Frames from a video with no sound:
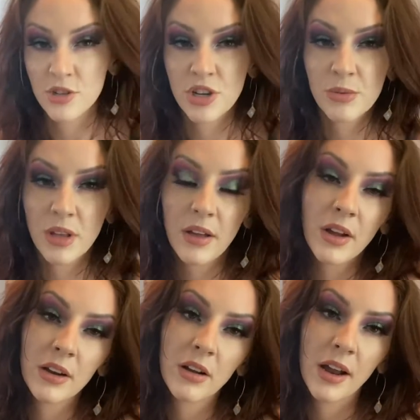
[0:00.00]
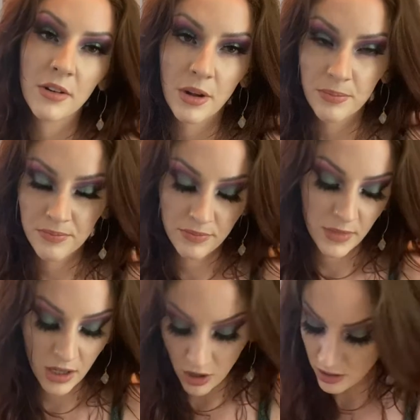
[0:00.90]
shit with eyeliner. I don't know.
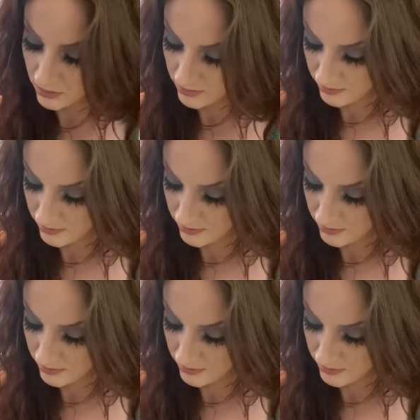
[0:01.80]
It could.